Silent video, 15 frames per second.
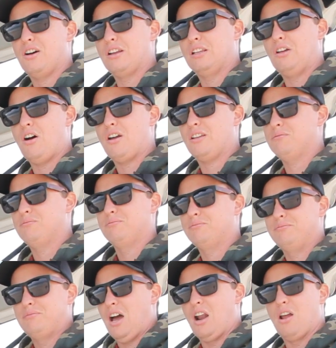lighter.
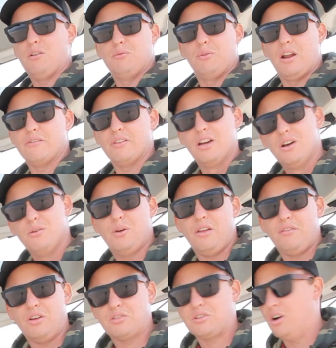I don't know,
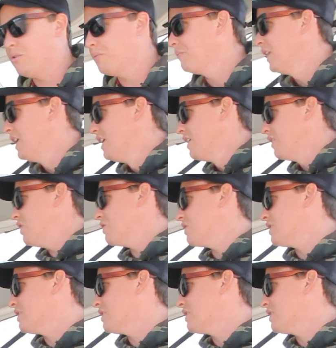whatever those called. Use it